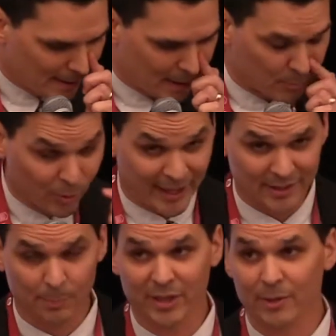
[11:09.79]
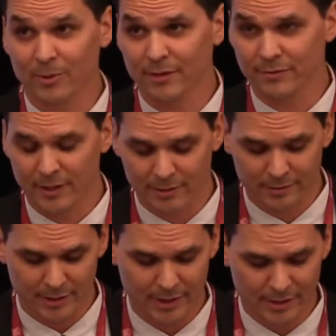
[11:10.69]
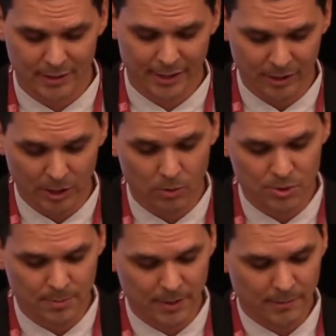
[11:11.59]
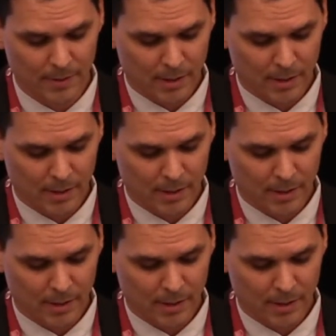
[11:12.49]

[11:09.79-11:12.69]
who I got to play with, and he later coached me.